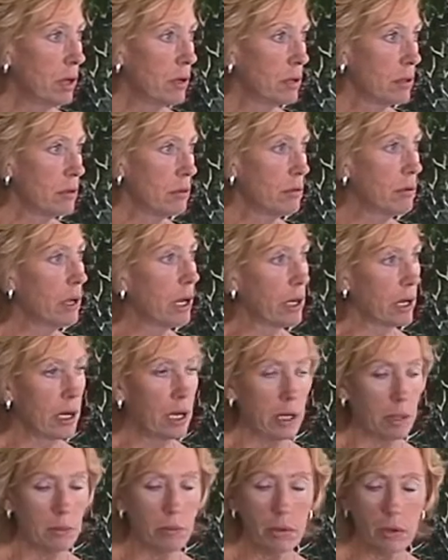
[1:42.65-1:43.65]
You get a
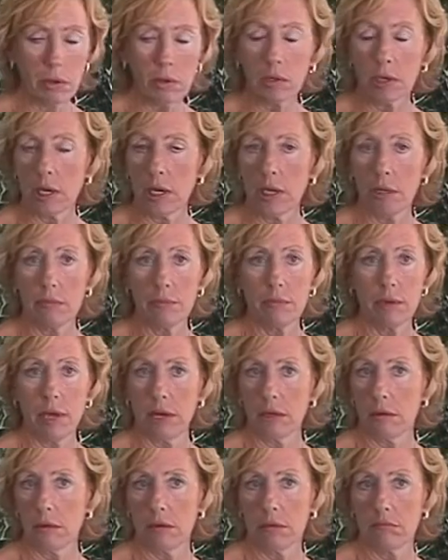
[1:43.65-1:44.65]
handbook
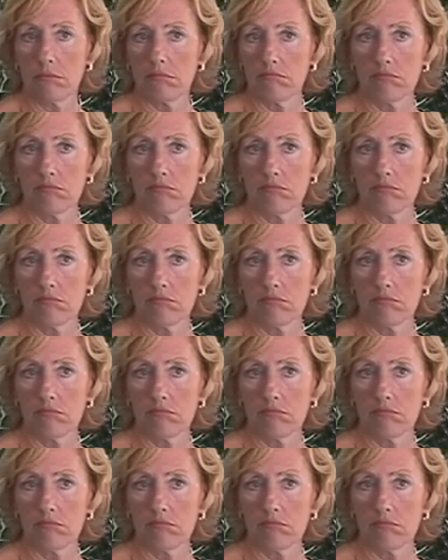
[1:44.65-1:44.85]
that